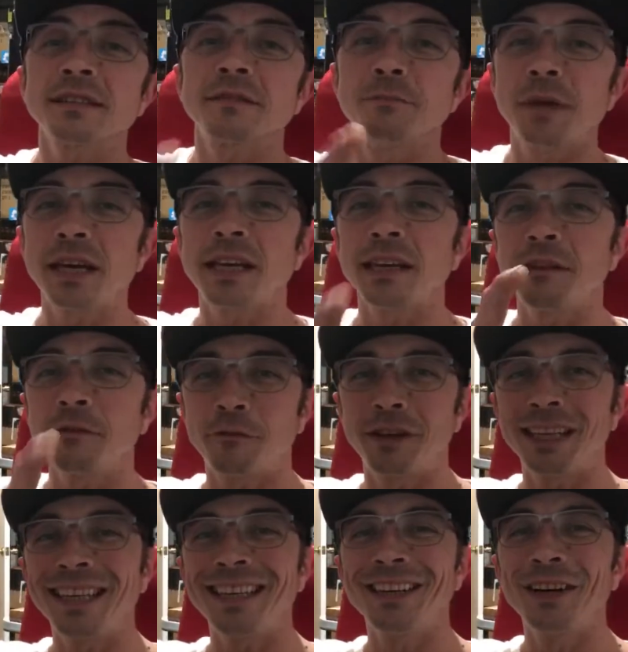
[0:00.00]
making
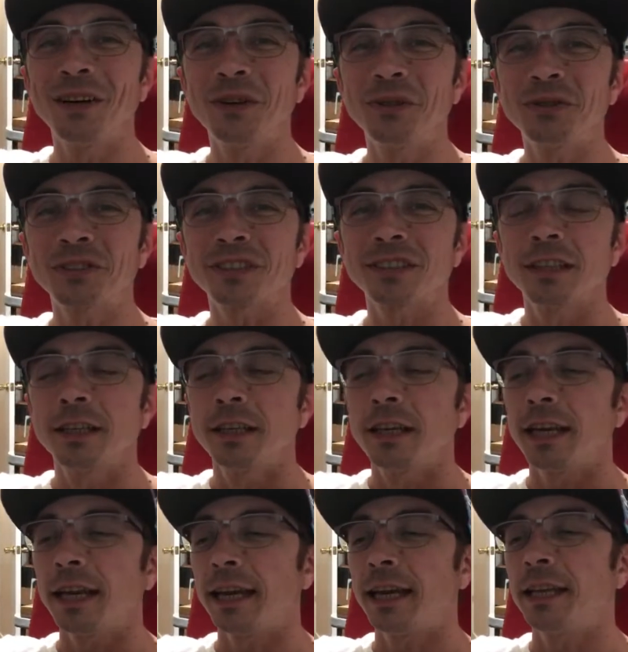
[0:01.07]
videos
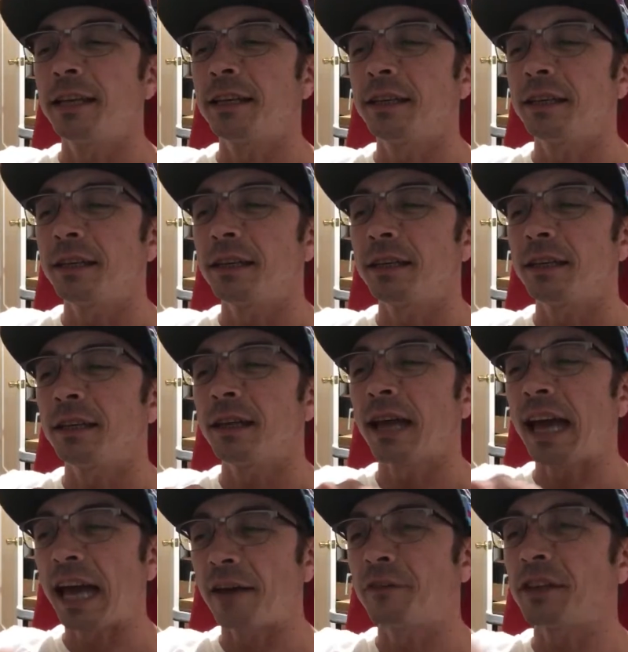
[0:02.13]
and
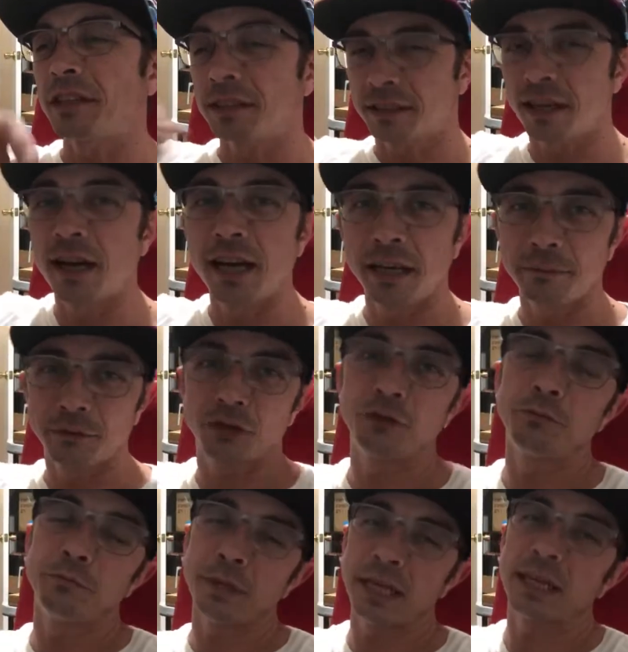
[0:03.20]
having the time to
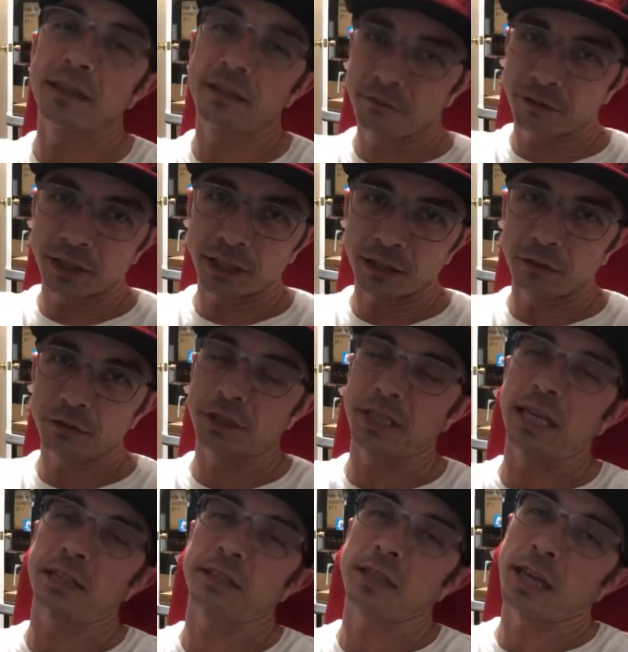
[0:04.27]
make the videos and
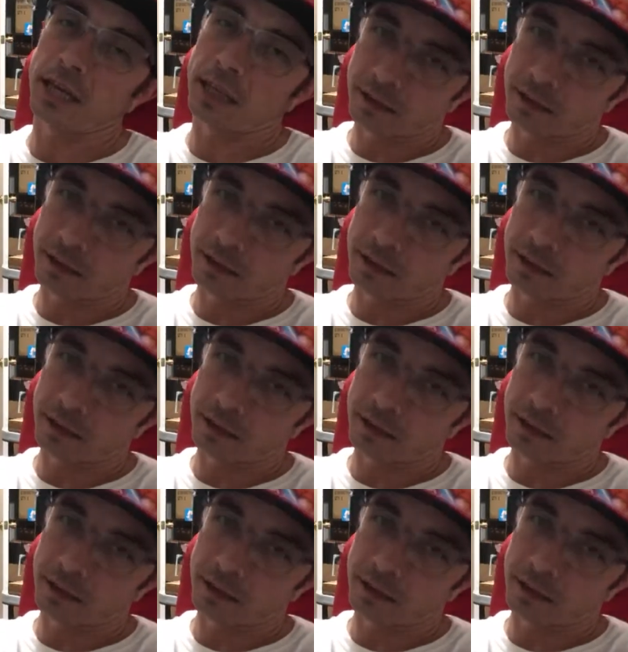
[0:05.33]
actually edit